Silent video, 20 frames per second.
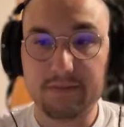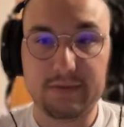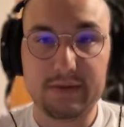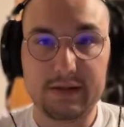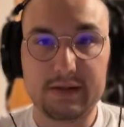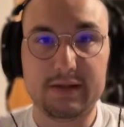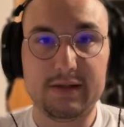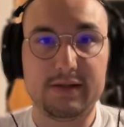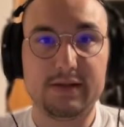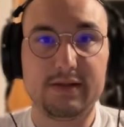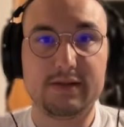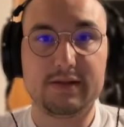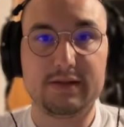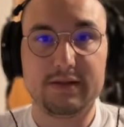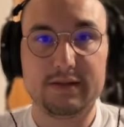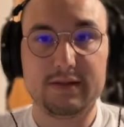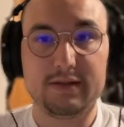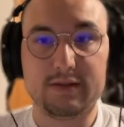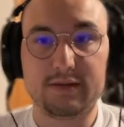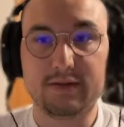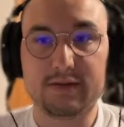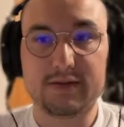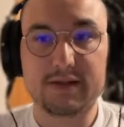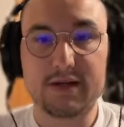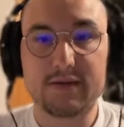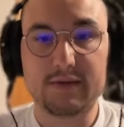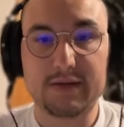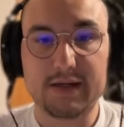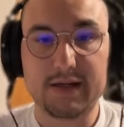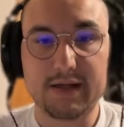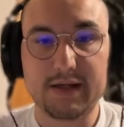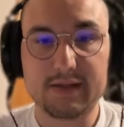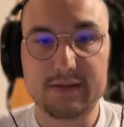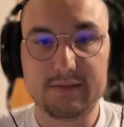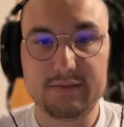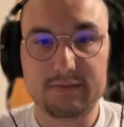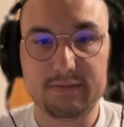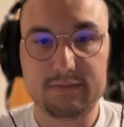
is gonna sound nice